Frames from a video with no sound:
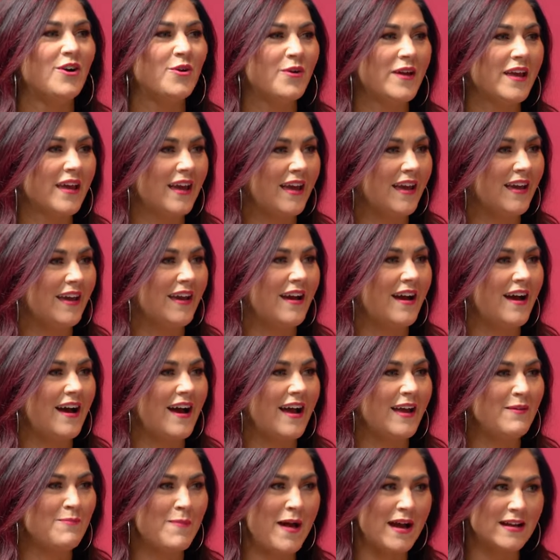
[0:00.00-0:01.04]
Okay,
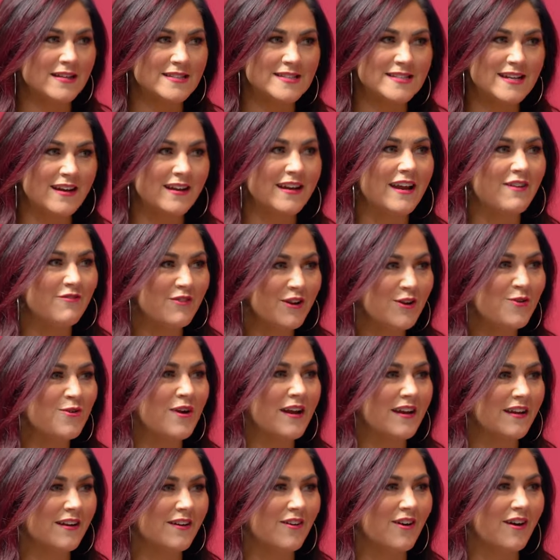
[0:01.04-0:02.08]
I maxed out every
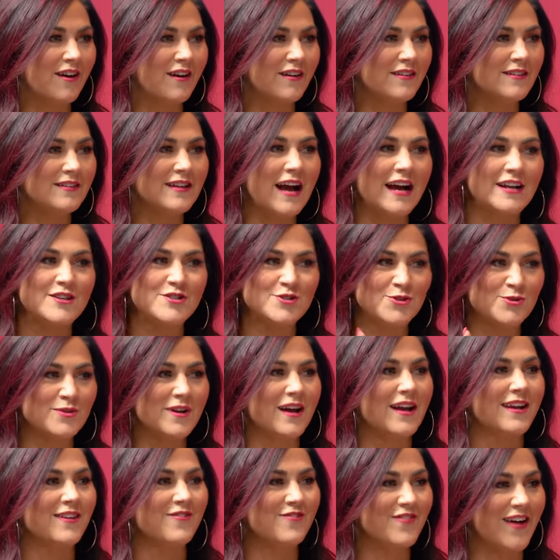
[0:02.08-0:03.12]
credit card. I do
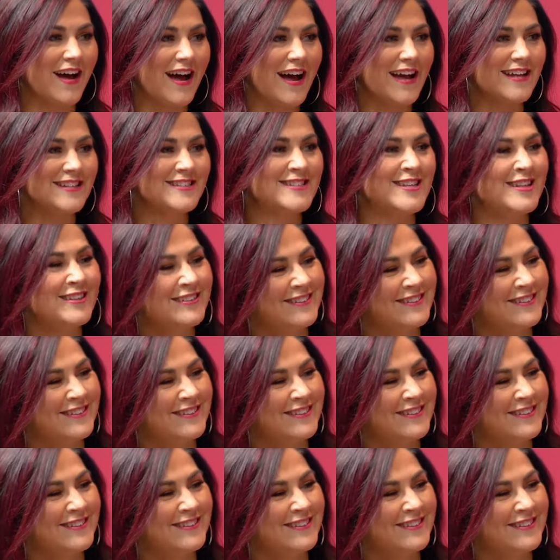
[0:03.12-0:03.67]
not advise,